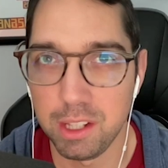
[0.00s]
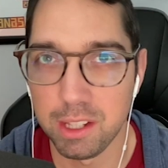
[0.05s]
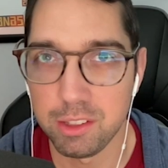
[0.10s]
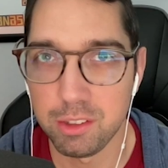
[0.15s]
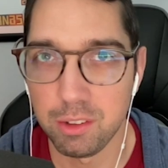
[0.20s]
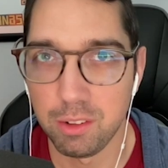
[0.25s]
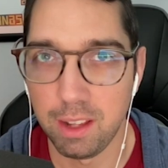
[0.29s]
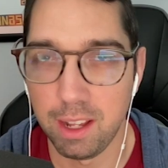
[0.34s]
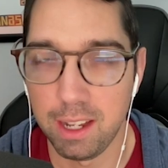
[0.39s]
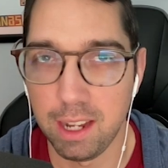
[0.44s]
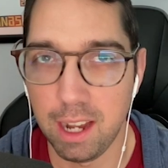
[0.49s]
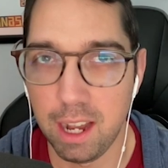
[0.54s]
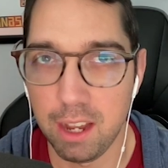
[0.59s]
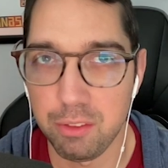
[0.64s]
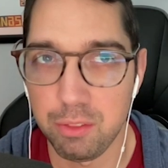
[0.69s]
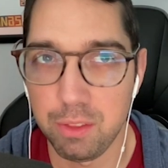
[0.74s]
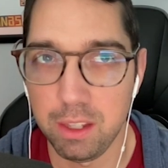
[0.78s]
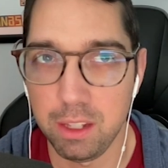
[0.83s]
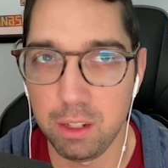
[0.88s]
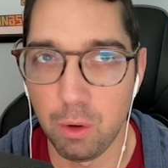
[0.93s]
yesterday, I
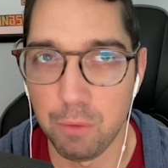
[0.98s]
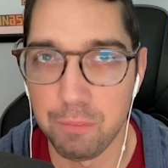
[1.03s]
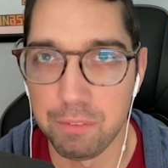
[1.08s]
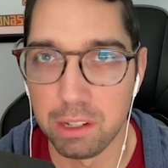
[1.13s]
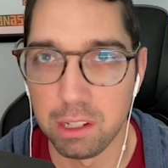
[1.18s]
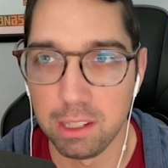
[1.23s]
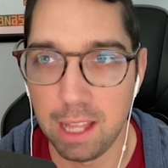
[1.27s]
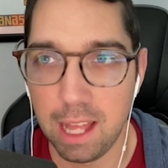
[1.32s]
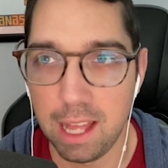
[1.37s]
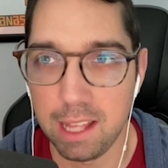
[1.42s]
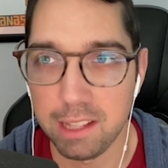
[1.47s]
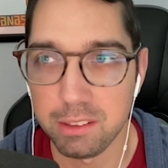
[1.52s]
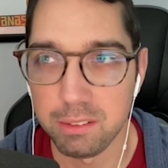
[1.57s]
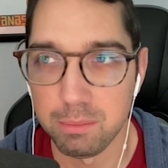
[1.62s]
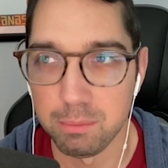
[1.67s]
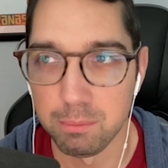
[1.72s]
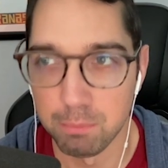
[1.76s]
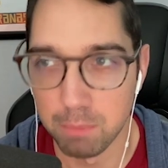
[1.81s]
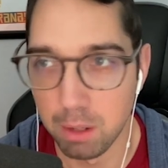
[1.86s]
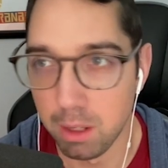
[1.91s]
think over the
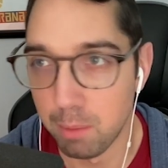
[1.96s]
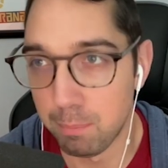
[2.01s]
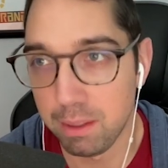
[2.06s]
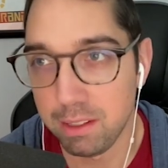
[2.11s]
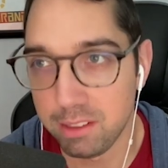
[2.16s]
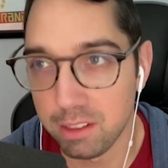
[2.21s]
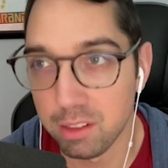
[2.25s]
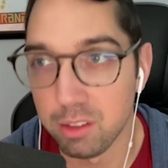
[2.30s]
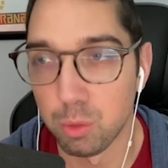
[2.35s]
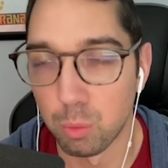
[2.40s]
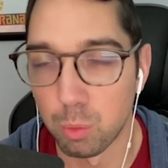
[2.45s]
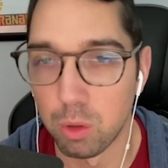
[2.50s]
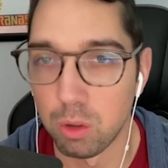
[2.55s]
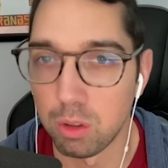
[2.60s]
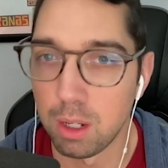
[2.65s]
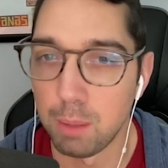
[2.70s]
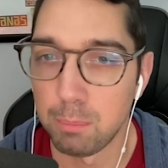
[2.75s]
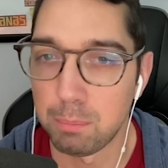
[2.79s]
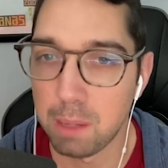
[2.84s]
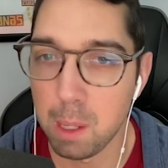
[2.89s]
last month, based since the
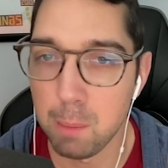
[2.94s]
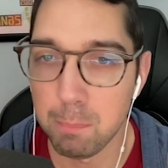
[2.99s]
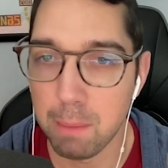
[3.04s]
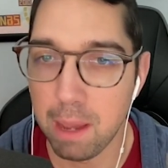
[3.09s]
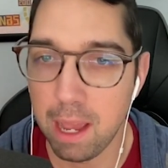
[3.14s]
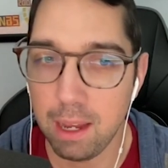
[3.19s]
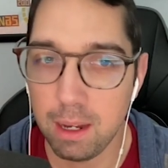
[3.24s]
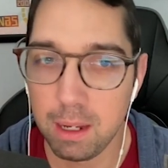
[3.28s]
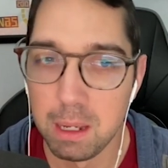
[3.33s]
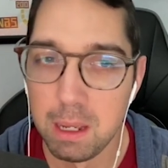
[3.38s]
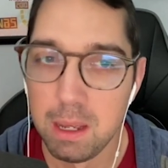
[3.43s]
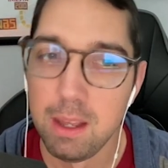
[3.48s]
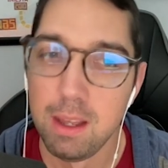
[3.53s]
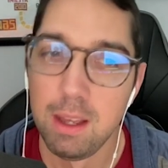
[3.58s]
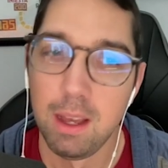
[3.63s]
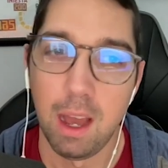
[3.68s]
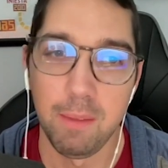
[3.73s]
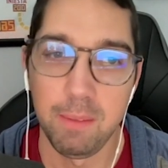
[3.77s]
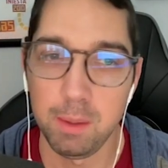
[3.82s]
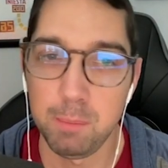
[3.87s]
World Cup came back,
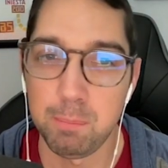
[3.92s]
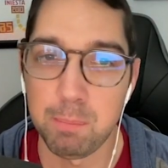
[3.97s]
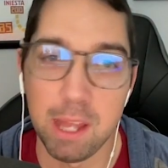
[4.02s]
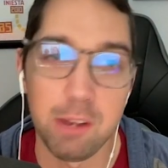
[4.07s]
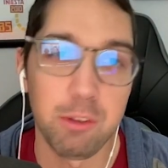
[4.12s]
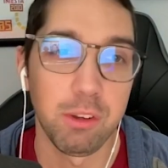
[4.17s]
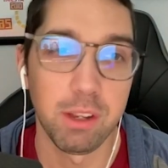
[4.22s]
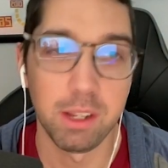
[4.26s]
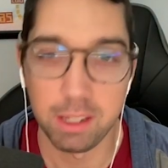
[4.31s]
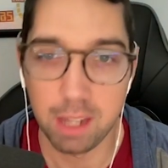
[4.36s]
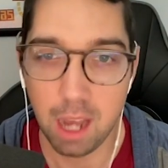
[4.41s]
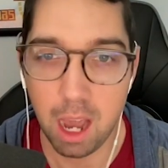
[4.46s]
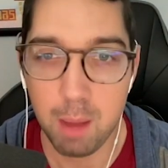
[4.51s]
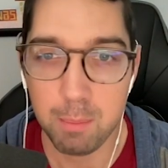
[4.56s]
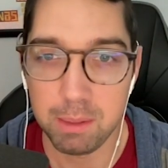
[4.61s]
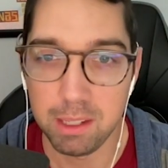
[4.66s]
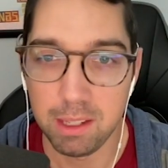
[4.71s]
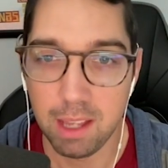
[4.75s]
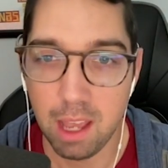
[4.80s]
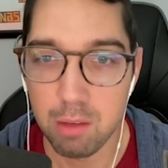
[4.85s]
I think Pedri and
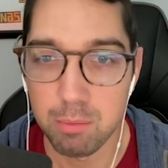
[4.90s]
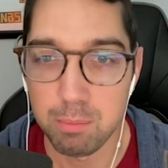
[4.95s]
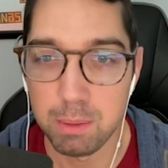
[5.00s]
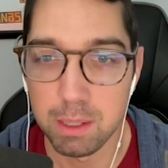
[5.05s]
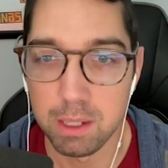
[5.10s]
Gavi have